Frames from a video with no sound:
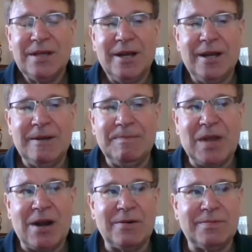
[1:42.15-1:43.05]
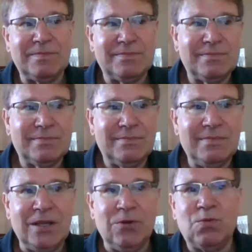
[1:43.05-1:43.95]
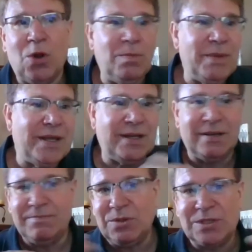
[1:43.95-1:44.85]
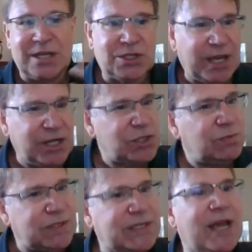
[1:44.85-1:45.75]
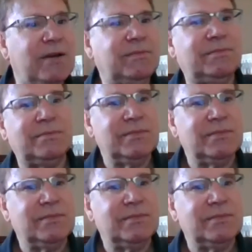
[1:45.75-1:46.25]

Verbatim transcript: Um, our enrollment in music education was down.